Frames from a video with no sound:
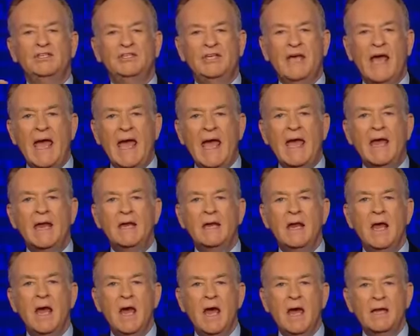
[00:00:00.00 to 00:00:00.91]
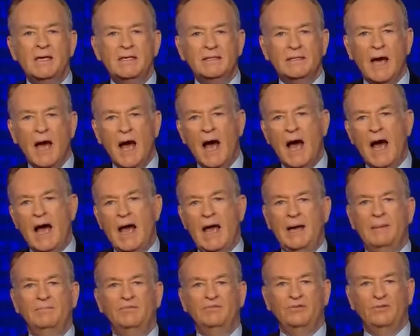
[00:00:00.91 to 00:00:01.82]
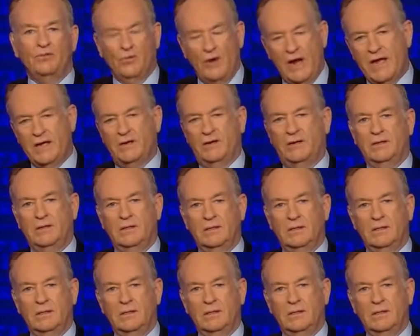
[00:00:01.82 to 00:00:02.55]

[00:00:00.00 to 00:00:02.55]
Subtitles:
10 times greater